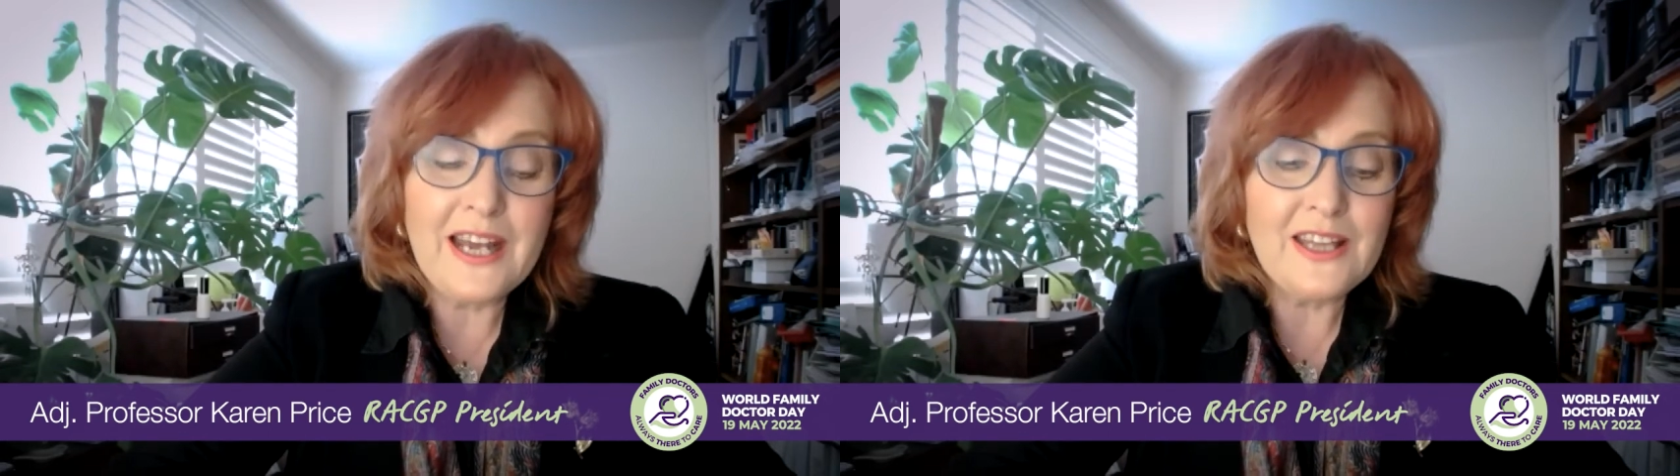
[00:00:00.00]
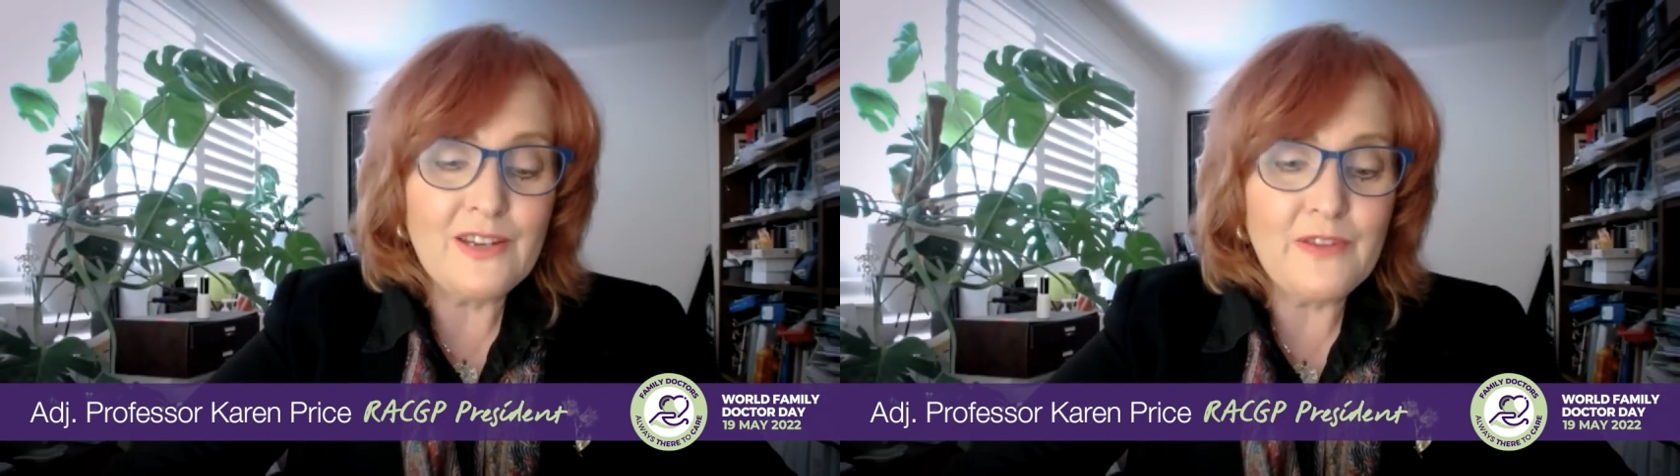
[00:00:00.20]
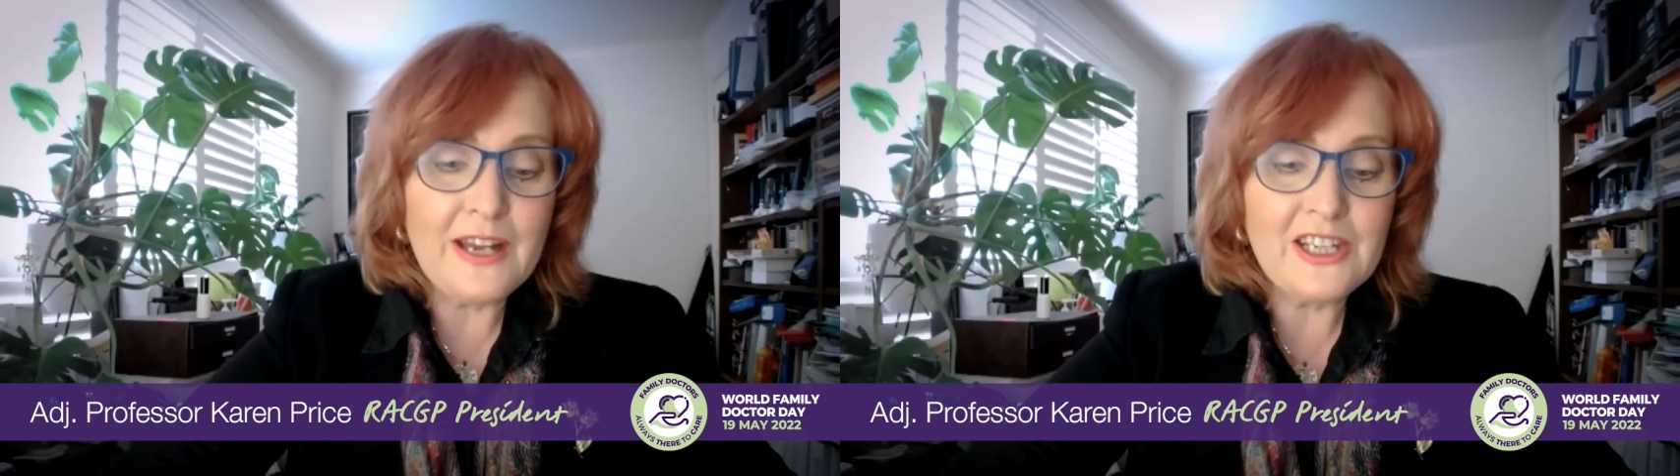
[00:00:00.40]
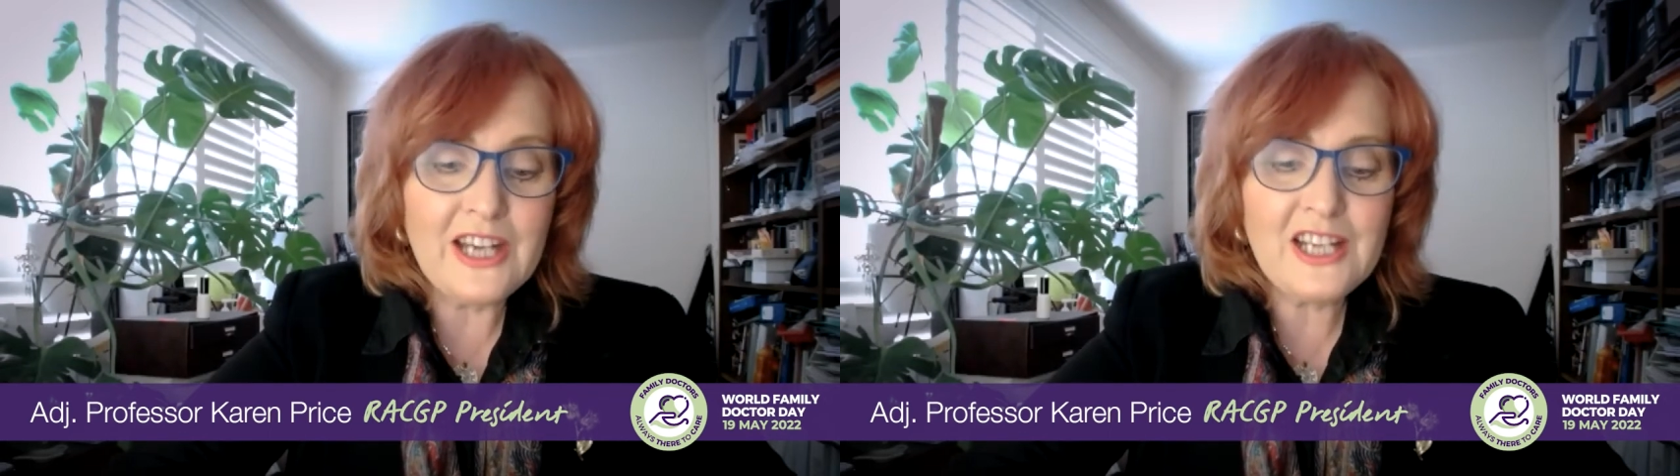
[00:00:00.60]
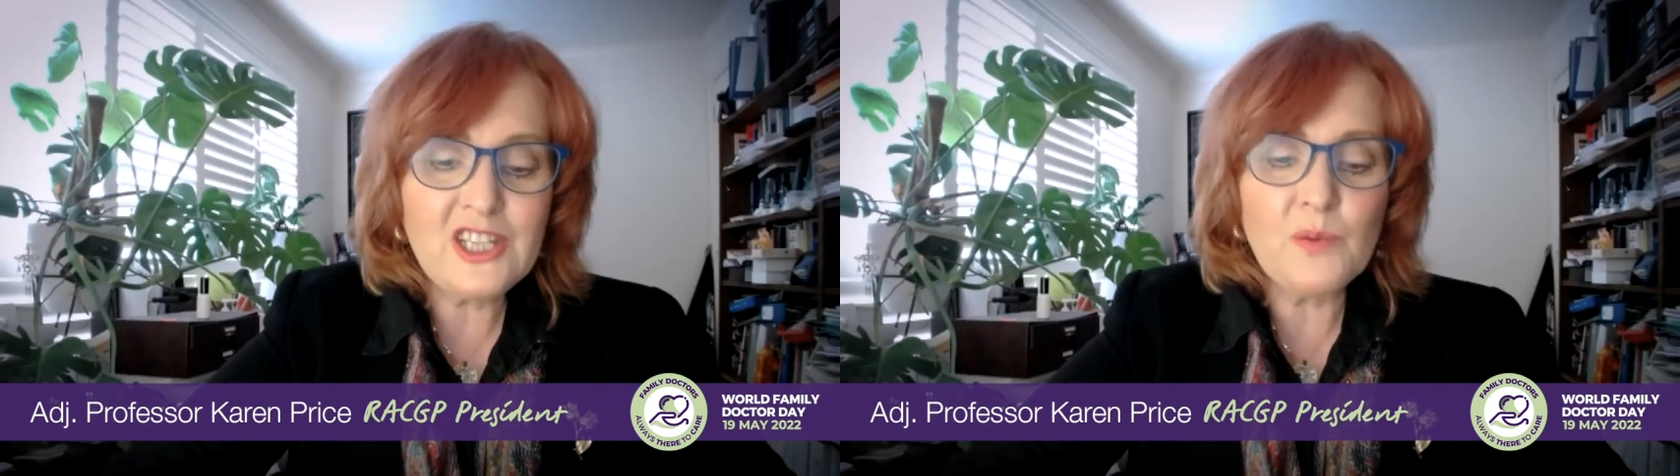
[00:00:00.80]
the
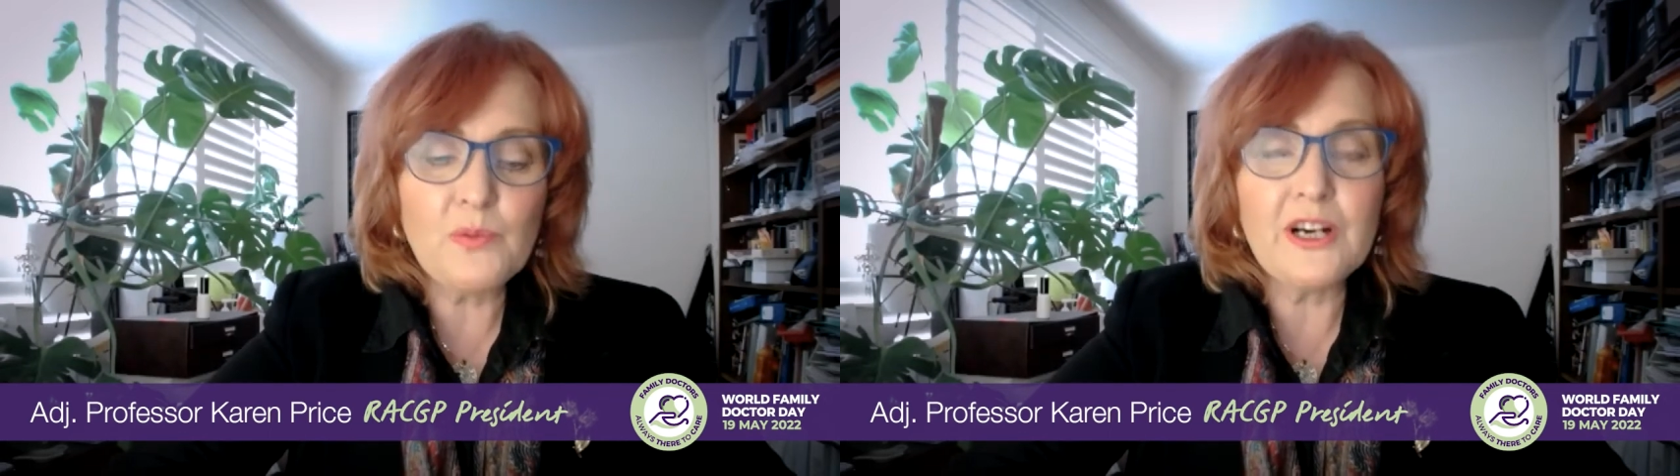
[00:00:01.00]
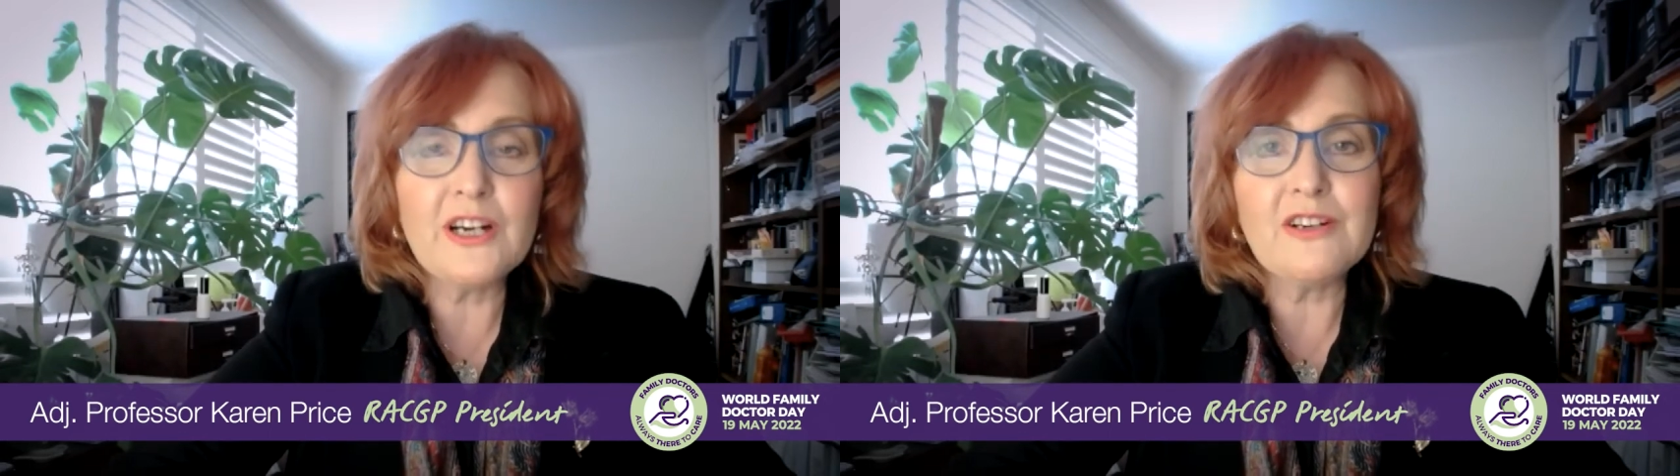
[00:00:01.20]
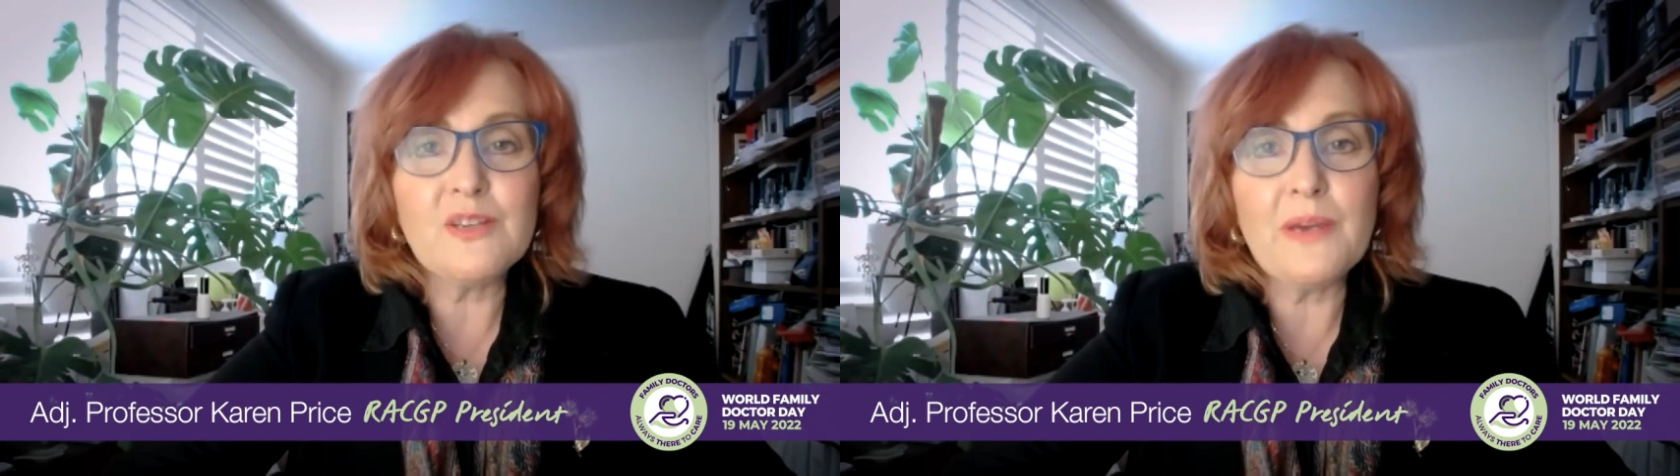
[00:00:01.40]
fantastic progress